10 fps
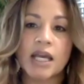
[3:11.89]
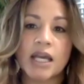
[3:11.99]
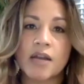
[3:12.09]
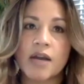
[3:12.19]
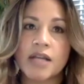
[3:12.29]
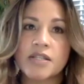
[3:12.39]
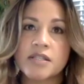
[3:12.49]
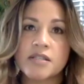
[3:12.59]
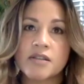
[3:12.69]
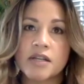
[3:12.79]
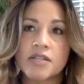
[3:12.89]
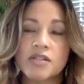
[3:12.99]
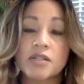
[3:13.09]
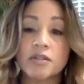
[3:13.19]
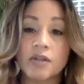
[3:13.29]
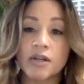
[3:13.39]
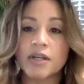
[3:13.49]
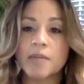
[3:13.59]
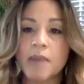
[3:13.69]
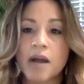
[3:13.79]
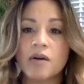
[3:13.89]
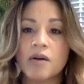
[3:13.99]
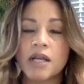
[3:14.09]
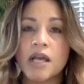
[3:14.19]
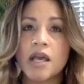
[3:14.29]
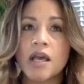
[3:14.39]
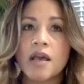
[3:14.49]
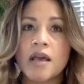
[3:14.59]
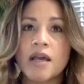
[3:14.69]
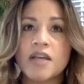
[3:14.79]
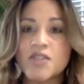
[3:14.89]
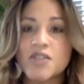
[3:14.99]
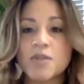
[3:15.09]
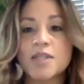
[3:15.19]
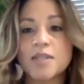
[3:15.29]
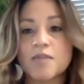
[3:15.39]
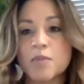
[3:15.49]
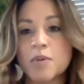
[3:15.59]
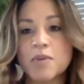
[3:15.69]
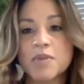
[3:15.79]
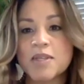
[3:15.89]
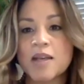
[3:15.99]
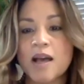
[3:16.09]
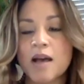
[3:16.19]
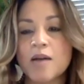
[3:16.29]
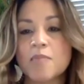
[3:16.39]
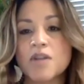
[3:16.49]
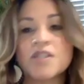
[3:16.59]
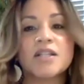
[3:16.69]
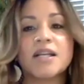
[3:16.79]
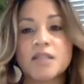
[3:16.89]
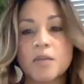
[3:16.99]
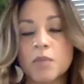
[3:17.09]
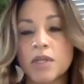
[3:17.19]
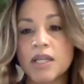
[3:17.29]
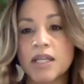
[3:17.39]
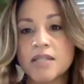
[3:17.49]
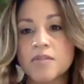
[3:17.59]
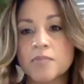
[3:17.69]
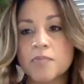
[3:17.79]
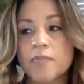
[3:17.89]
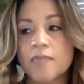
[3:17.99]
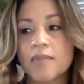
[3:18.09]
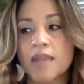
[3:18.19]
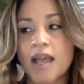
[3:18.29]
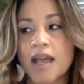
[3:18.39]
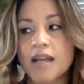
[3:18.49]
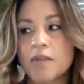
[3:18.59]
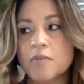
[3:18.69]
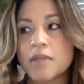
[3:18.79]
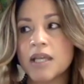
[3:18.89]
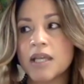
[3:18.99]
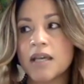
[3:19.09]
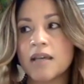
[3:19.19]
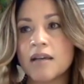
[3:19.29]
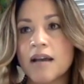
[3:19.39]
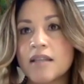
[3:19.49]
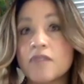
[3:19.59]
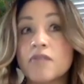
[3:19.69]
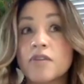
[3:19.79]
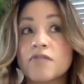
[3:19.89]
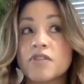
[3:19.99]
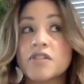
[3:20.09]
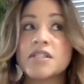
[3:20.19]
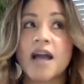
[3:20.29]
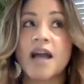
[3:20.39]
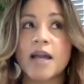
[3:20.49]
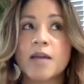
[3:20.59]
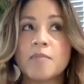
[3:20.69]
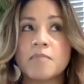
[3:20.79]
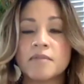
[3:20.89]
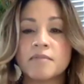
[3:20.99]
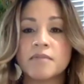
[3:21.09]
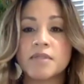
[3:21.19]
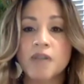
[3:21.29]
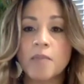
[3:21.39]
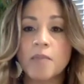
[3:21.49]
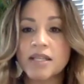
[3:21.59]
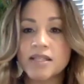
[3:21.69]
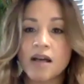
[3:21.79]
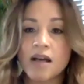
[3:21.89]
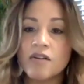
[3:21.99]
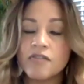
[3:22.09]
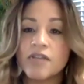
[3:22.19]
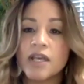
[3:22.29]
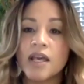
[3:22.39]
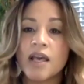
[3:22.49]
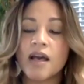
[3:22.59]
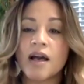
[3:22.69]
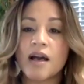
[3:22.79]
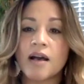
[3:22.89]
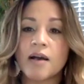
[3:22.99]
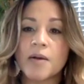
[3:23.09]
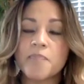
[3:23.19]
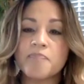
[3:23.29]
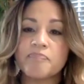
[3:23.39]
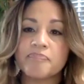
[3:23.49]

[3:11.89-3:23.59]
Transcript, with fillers: you know, I just started to learn about histories of the most um, marginalized communities. And I really, I think for the first time, saw myself um,